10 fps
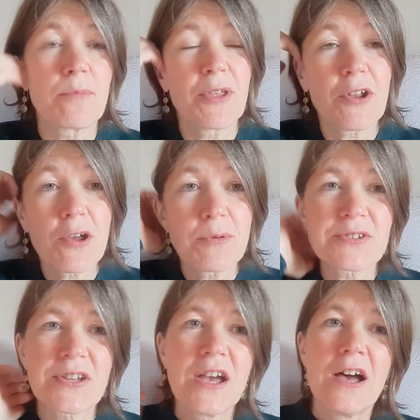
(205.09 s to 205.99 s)
that I
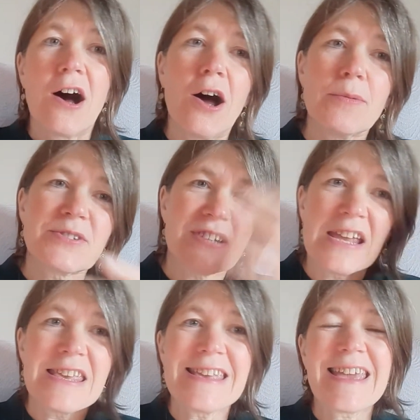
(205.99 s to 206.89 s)
was
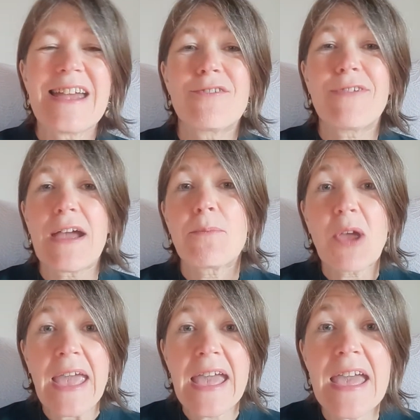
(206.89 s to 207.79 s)
taking care of how my
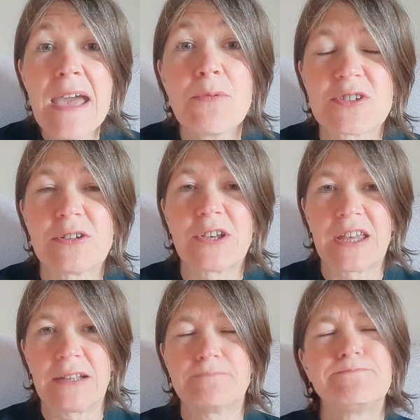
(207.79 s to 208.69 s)
hair was looking.